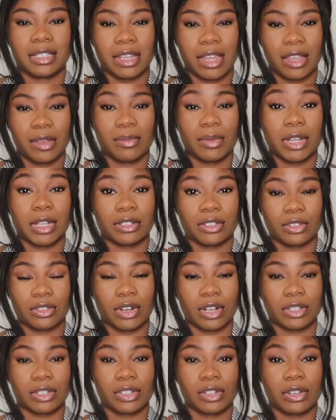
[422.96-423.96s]
tape
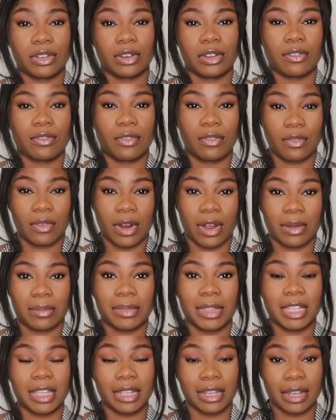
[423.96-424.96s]
construction from
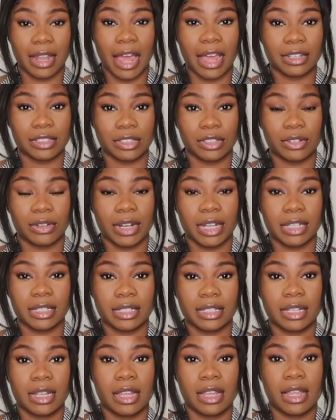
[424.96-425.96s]
the lash
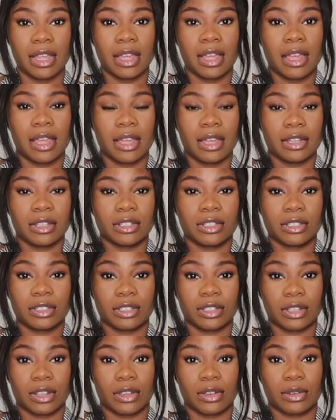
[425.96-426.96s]
dress,
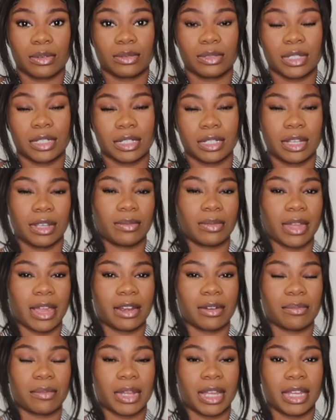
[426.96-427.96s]
so just keep
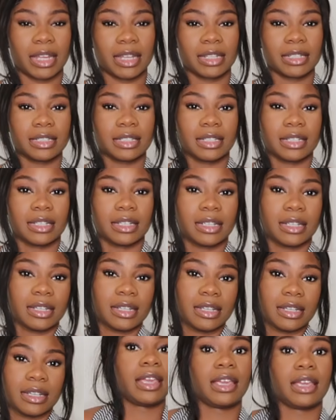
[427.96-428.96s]
that in mind.
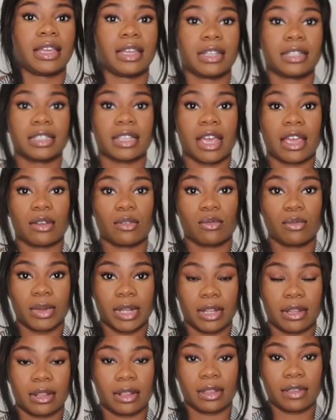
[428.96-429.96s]
And I
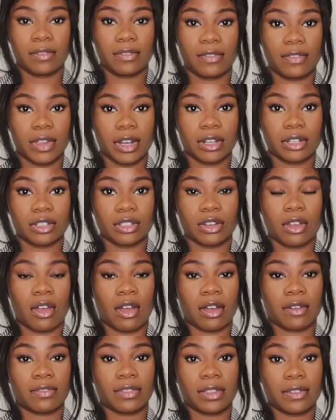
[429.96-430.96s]
will finish
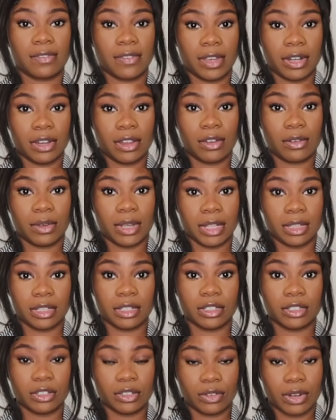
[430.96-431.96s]
off the video in
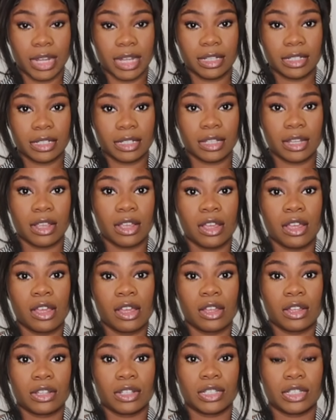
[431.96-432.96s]
this dress.
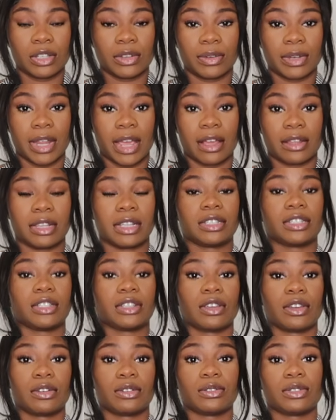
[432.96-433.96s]
So now let's
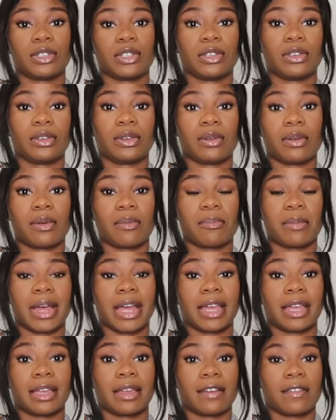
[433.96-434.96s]
go to
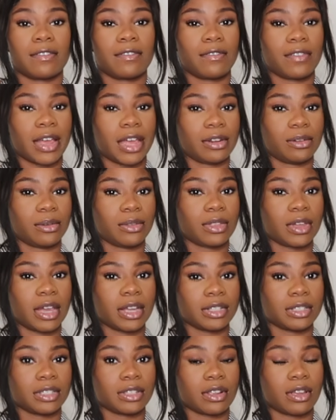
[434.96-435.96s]
my final
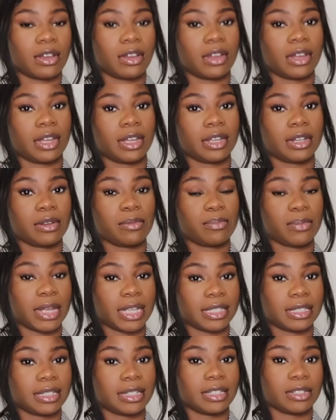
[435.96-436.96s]
thoughts on
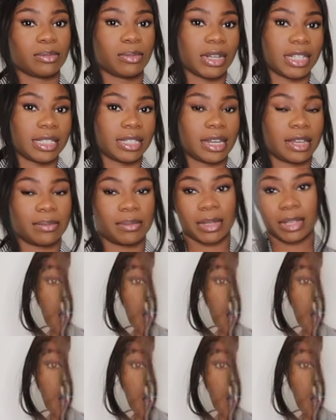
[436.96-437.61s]
Busties breast tape.